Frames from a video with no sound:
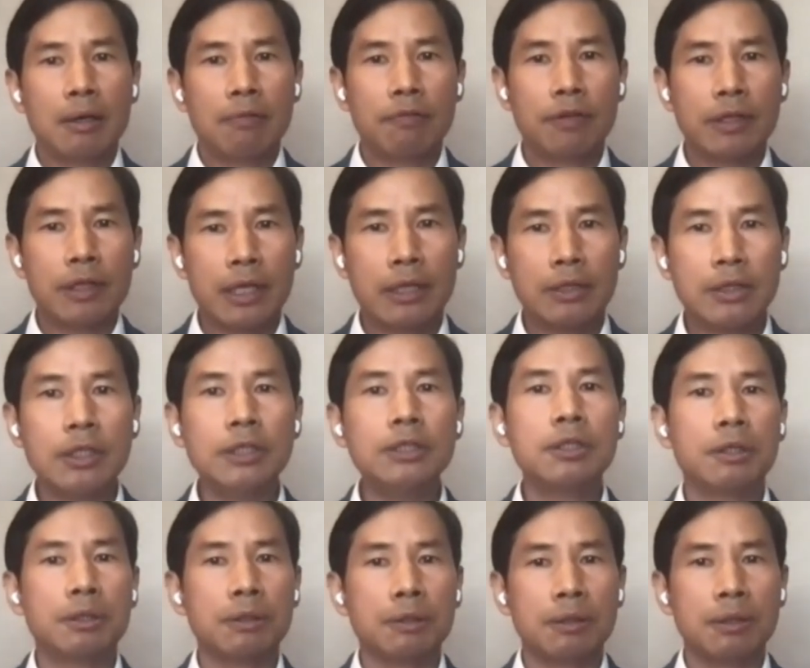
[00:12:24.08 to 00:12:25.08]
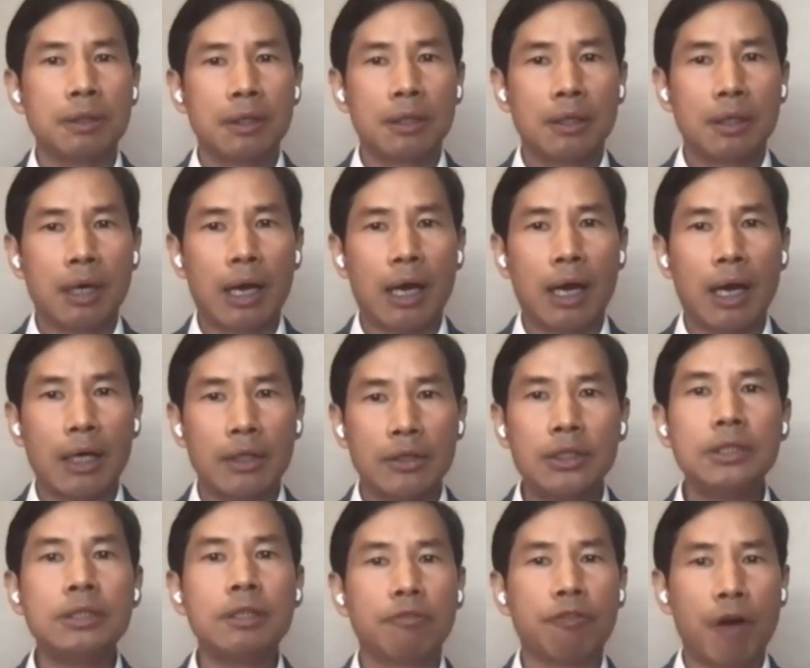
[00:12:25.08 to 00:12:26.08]
we continue
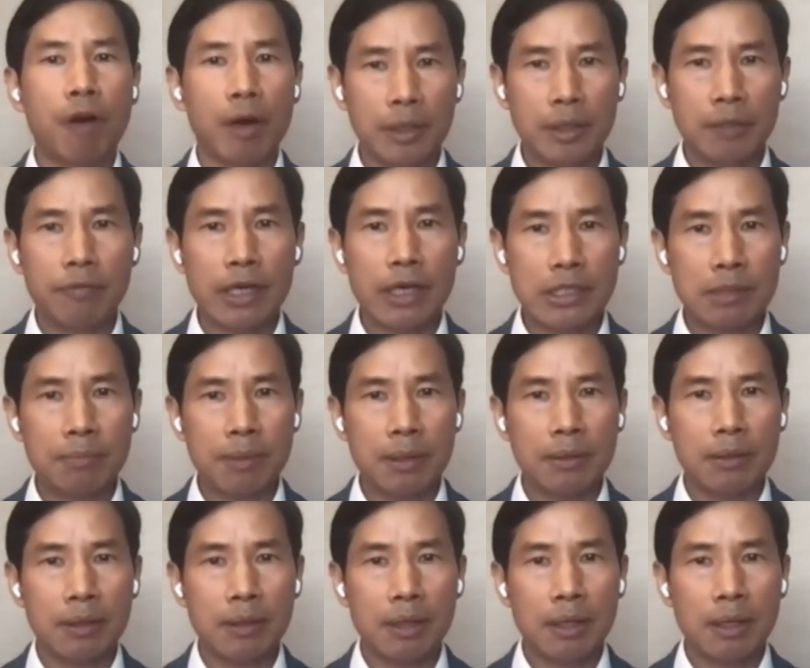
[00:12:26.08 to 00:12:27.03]
need foreign investment.